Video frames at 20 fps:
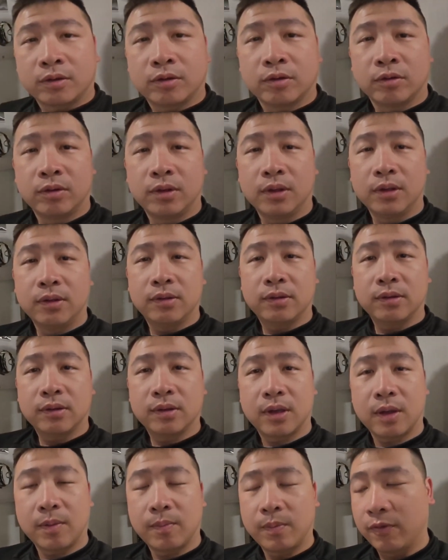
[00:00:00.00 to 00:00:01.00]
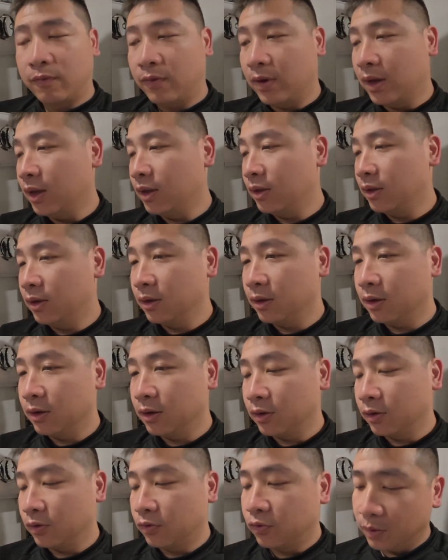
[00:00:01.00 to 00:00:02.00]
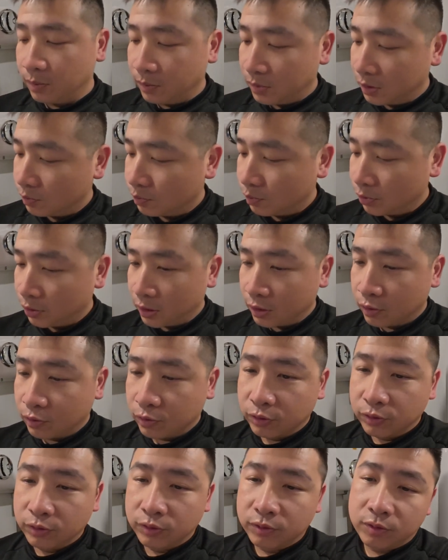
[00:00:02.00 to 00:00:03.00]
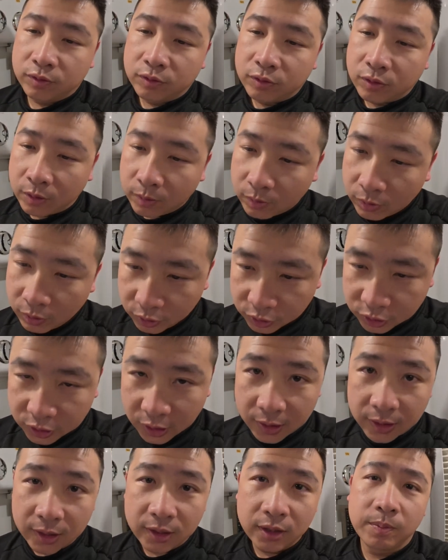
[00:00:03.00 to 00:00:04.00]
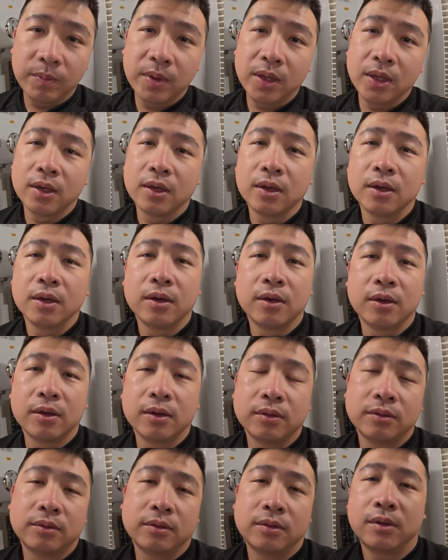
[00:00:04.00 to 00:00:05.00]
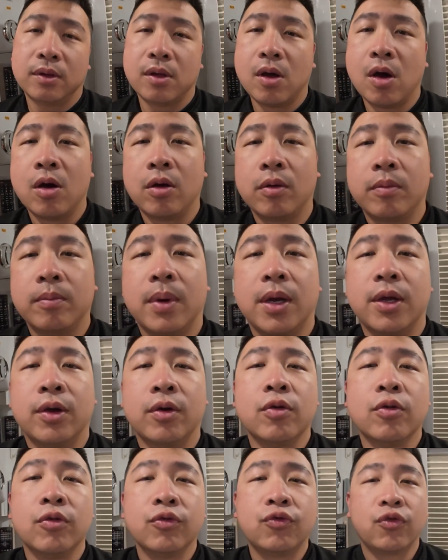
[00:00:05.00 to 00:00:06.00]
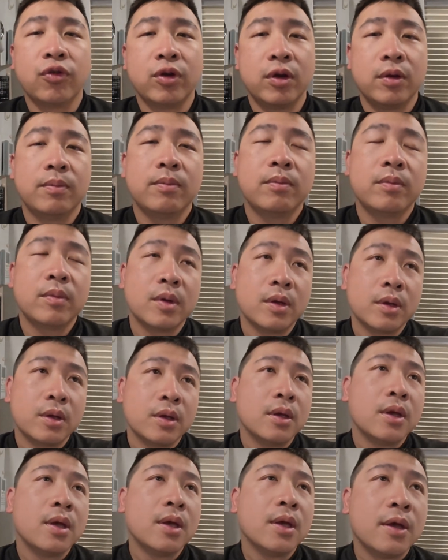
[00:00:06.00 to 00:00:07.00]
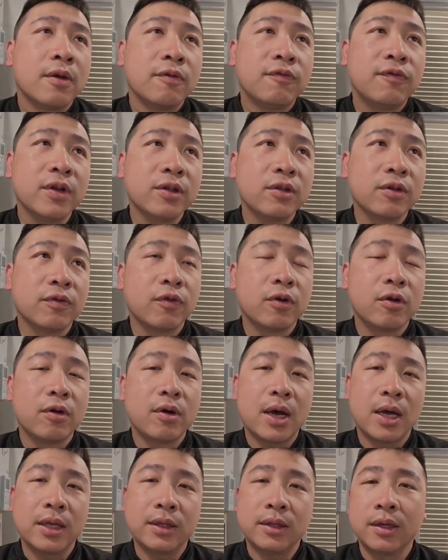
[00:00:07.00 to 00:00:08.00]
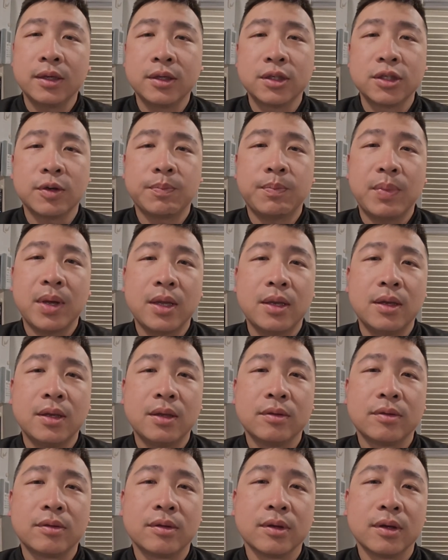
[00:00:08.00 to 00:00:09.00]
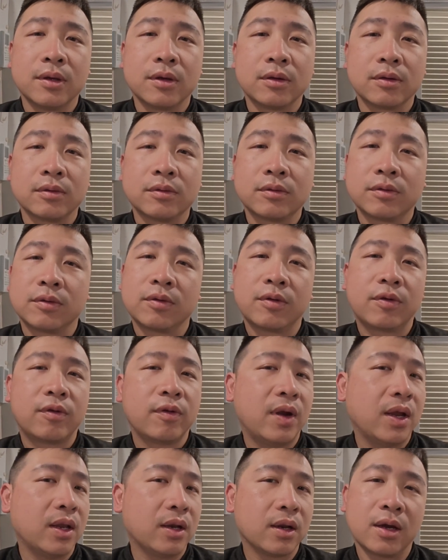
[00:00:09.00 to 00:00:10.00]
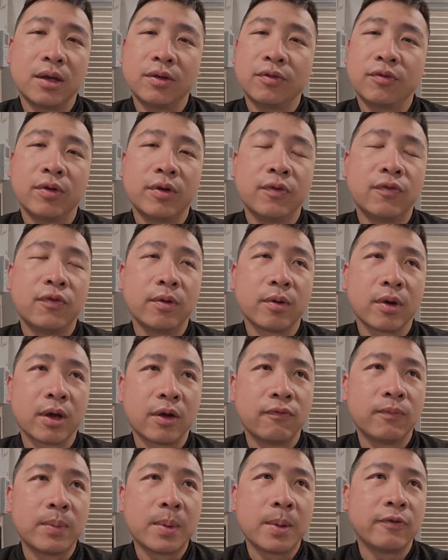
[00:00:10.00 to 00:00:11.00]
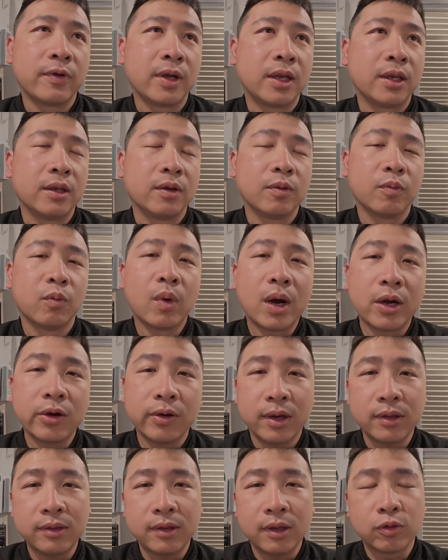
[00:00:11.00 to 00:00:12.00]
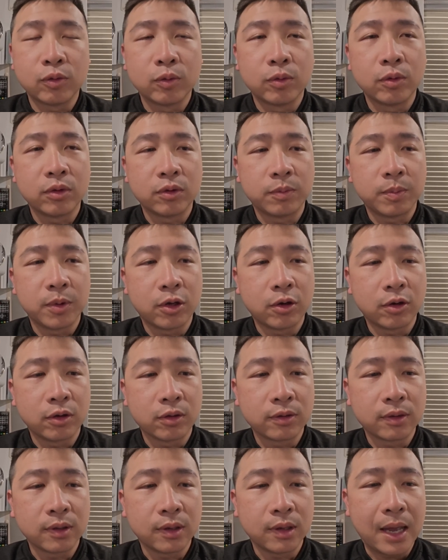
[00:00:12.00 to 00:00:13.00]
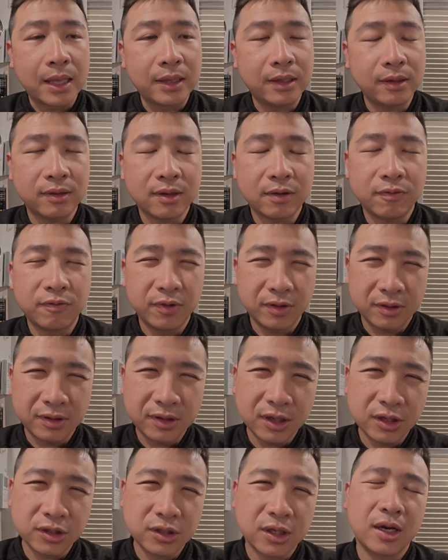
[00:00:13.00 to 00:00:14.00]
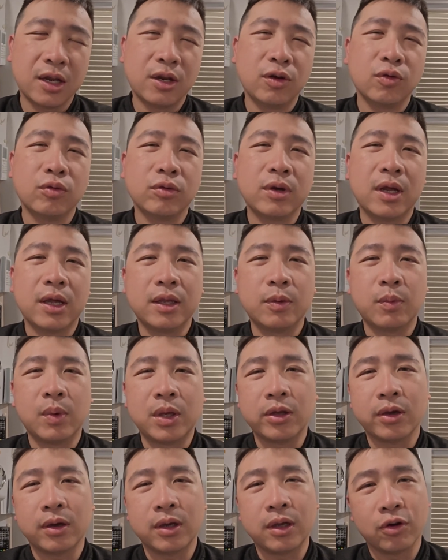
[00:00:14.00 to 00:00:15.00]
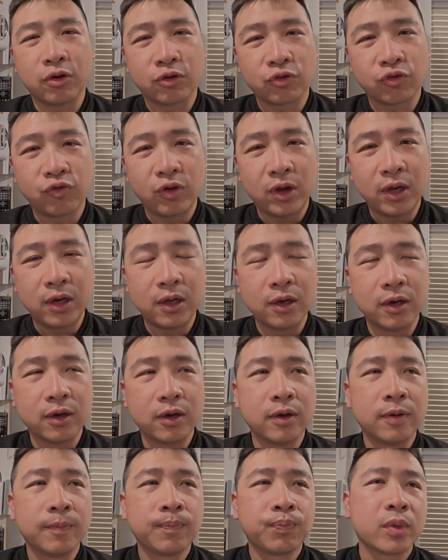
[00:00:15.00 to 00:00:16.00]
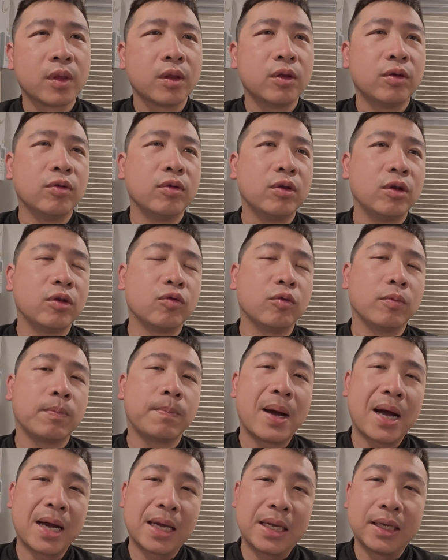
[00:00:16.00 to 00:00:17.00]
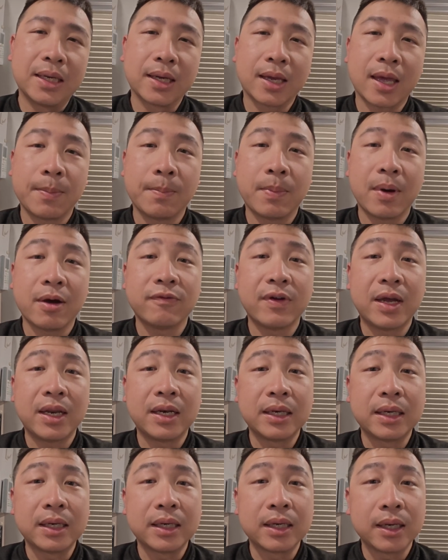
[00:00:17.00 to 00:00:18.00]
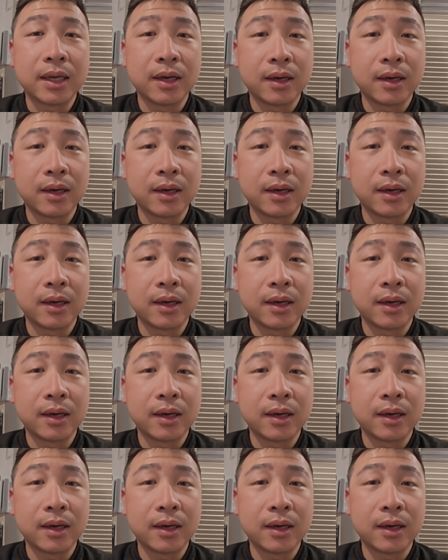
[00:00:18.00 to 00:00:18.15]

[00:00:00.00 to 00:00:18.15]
so this campervan trip is pretty good. So I'm going to share a little bit on my whole trip. First of all, I think Japan is a great country for campervan. Why do I say so? Is because I did some research and I know that when you're in Australia, you need to park in a campervan